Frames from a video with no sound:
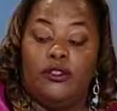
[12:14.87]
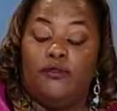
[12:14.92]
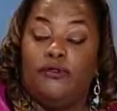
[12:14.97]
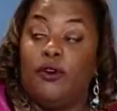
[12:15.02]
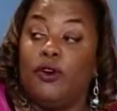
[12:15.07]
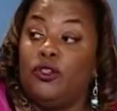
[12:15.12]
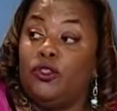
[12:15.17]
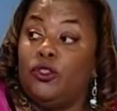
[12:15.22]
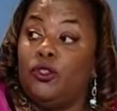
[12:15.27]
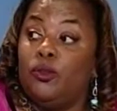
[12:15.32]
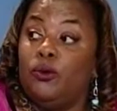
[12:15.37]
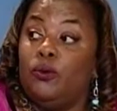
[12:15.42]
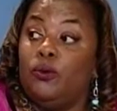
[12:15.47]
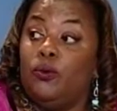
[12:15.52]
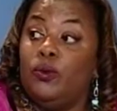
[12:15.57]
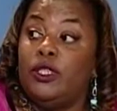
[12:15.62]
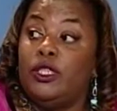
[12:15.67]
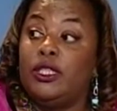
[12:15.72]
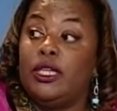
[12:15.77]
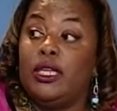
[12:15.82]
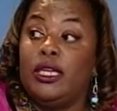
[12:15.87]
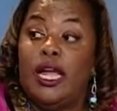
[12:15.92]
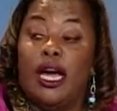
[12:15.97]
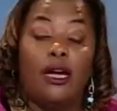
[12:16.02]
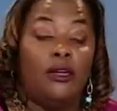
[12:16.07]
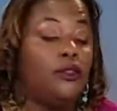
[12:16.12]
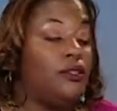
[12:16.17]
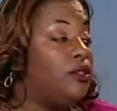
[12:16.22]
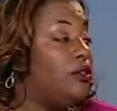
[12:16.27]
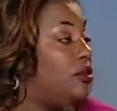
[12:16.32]
Virtual, which
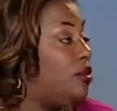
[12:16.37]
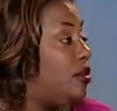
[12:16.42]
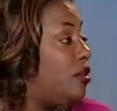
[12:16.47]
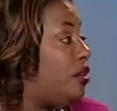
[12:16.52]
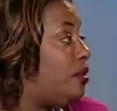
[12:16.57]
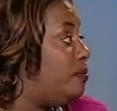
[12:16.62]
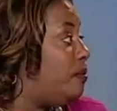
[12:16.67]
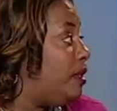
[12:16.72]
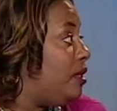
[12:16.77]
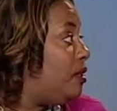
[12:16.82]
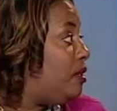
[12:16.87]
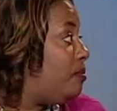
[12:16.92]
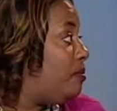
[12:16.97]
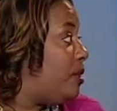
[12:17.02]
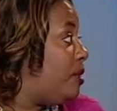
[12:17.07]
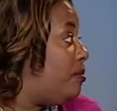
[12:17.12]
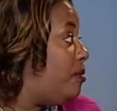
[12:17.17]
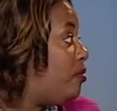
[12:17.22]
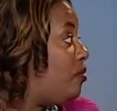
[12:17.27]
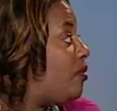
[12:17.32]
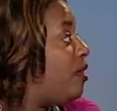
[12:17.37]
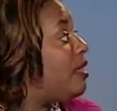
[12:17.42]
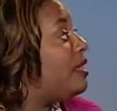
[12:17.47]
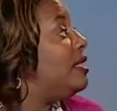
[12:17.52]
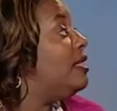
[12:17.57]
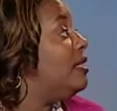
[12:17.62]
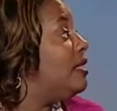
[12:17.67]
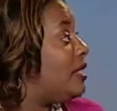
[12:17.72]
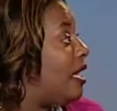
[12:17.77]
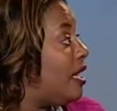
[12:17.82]
allows us to speak to people throughout
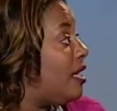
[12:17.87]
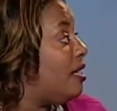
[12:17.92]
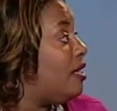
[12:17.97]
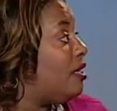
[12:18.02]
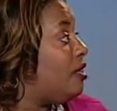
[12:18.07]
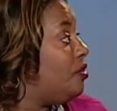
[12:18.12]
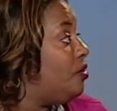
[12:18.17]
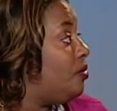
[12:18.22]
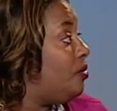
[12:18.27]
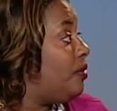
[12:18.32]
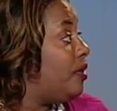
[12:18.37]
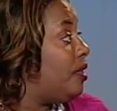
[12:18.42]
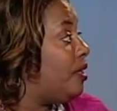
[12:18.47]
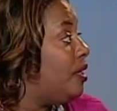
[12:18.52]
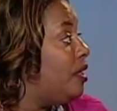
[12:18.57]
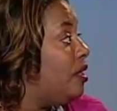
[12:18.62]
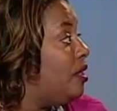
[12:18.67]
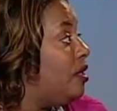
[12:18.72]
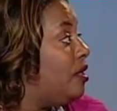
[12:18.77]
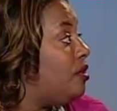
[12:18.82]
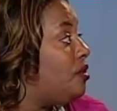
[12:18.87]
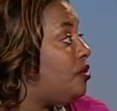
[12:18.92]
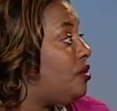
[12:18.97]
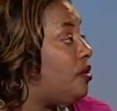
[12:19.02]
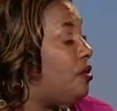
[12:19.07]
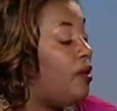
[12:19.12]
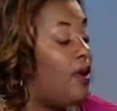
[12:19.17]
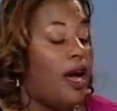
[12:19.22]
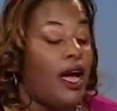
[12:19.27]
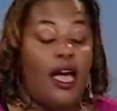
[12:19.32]
the entire country.
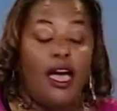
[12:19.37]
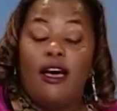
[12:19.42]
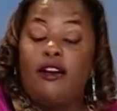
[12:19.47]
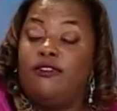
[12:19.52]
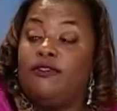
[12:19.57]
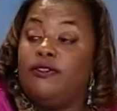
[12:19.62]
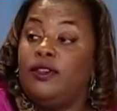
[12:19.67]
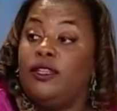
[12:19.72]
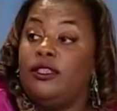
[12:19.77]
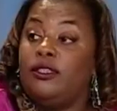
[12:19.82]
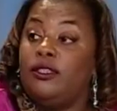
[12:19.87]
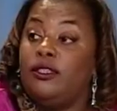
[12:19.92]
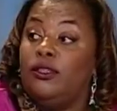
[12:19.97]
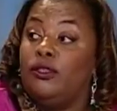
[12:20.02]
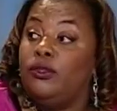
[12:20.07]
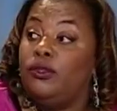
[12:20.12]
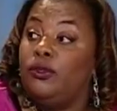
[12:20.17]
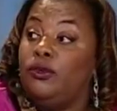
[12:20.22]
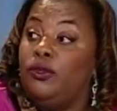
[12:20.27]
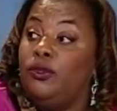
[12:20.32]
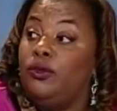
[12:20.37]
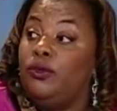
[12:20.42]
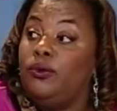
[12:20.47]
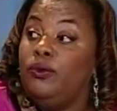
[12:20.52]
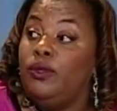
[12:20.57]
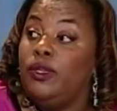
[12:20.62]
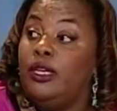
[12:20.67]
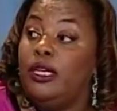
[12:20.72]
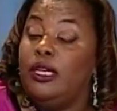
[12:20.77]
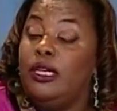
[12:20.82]
So I have listeners who
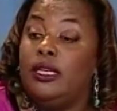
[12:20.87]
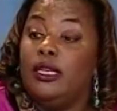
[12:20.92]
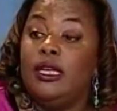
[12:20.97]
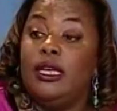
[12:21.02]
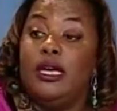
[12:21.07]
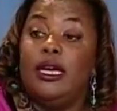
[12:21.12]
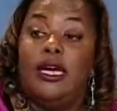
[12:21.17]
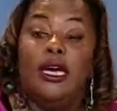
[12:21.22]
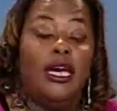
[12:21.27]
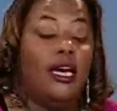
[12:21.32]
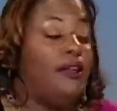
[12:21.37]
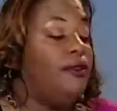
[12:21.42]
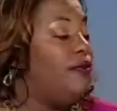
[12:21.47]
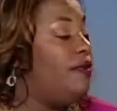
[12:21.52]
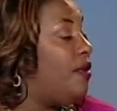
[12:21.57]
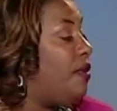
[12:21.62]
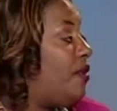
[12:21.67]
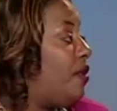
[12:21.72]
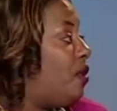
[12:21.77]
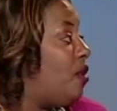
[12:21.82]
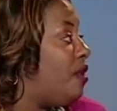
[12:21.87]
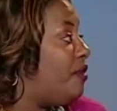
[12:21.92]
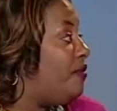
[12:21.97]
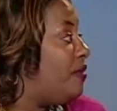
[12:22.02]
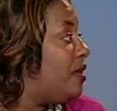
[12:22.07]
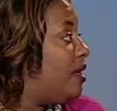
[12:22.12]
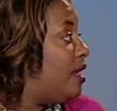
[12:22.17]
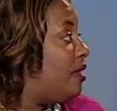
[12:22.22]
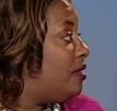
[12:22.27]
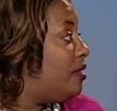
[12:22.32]
tune in, and very
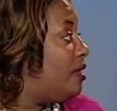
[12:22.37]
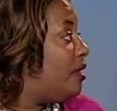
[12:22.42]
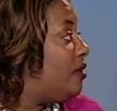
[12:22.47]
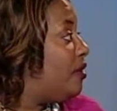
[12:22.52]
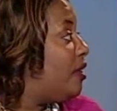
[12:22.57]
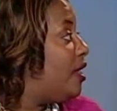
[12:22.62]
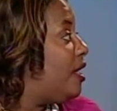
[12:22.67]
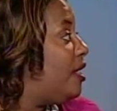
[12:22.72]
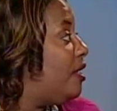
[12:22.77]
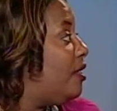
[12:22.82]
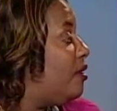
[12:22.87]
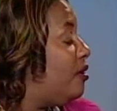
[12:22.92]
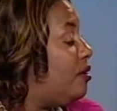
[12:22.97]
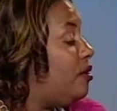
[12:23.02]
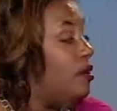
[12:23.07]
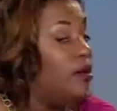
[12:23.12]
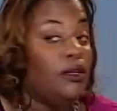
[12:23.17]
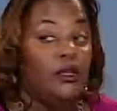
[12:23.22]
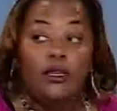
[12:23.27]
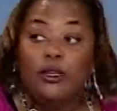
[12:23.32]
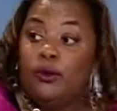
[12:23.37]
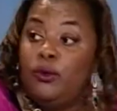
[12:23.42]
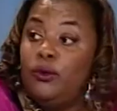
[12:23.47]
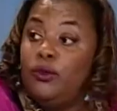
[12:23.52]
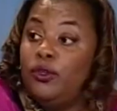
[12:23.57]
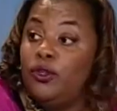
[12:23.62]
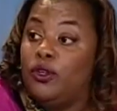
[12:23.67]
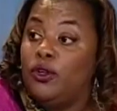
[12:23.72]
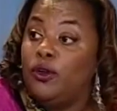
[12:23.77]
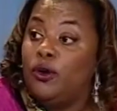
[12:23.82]
often I'll say, okay,
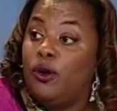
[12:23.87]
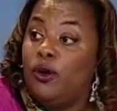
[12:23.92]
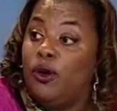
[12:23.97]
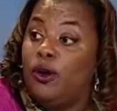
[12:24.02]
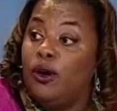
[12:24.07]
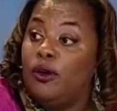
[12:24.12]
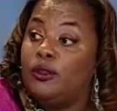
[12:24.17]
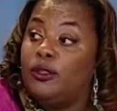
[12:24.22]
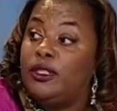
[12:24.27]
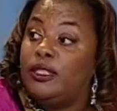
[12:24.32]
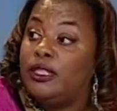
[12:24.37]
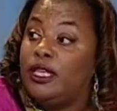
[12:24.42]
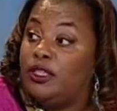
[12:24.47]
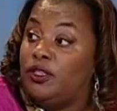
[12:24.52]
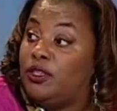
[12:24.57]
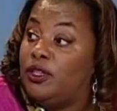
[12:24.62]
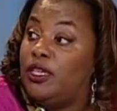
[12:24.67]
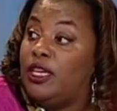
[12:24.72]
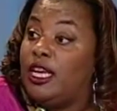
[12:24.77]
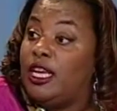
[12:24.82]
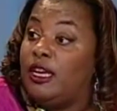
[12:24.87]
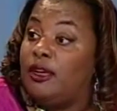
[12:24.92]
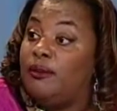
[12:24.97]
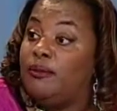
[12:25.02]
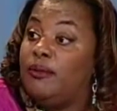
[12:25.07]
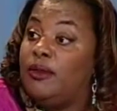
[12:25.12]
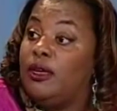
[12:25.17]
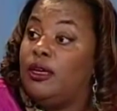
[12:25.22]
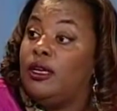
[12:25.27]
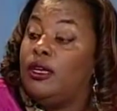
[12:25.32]
who's on the call, state your
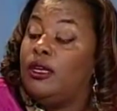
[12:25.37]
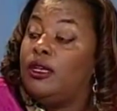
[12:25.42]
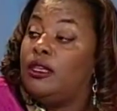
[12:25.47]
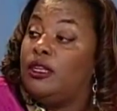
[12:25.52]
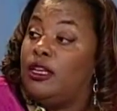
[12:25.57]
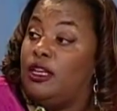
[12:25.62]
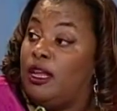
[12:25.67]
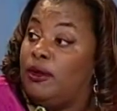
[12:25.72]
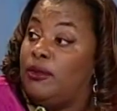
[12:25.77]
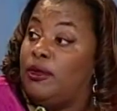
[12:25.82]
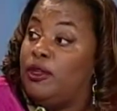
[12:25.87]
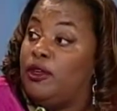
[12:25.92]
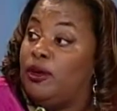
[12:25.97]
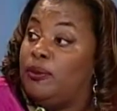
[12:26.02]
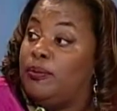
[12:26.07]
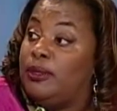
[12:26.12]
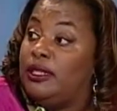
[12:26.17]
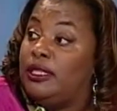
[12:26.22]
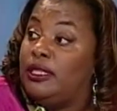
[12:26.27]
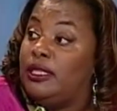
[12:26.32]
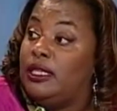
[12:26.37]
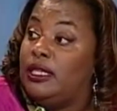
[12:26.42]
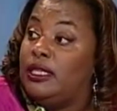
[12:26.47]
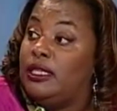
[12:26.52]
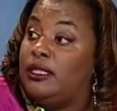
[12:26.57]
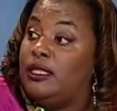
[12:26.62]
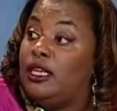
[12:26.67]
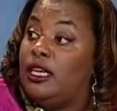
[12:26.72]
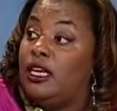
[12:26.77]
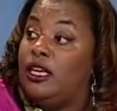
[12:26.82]
name, the name of your
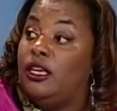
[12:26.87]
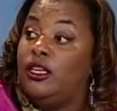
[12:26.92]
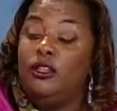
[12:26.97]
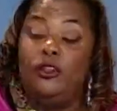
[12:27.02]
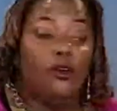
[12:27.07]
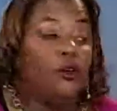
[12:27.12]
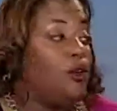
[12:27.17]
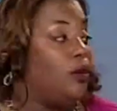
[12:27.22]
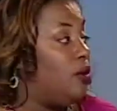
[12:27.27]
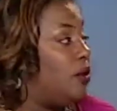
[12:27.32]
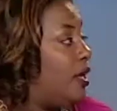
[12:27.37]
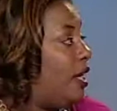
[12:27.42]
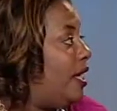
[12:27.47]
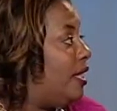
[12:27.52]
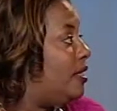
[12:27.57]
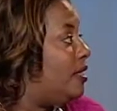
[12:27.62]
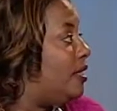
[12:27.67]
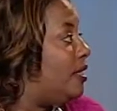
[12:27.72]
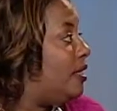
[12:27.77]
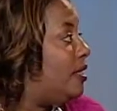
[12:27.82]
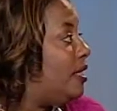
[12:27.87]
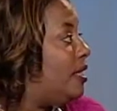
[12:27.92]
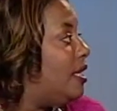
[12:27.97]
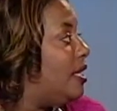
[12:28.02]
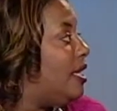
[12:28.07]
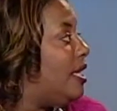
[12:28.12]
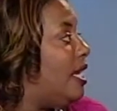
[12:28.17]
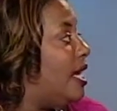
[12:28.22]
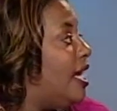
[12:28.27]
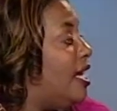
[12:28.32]
business, and your location.
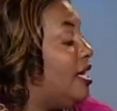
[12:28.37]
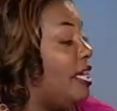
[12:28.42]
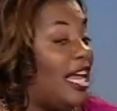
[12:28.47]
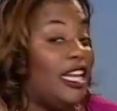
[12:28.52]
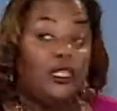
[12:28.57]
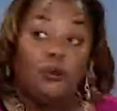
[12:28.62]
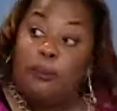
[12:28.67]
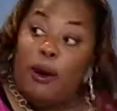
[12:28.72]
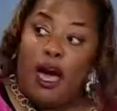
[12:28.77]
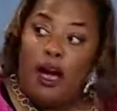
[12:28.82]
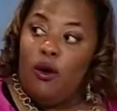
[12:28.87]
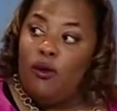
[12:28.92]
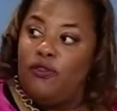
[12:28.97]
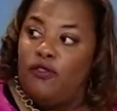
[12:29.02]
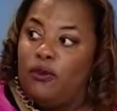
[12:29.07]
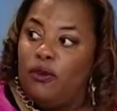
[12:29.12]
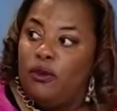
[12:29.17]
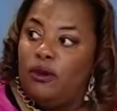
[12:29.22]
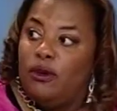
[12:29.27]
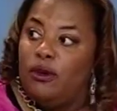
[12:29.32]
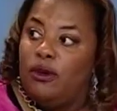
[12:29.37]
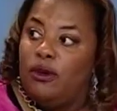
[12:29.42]
And that's powerful.